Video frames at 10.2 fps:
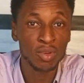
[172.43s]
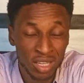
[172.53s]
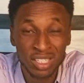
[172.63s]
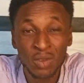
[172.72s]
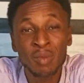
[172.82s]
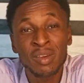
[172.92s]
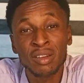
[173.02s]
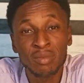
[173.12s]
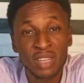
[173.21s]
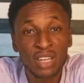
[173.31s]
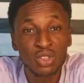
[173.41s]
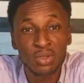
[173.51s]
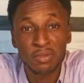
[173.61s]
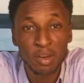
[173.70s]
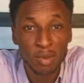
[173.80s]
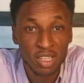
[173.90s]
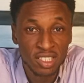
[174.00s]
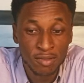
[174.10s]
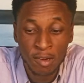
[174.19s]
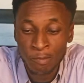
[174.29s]
Back then when my dad used to farm
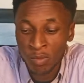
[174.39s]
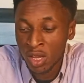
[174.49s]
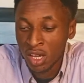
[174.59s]
cassava,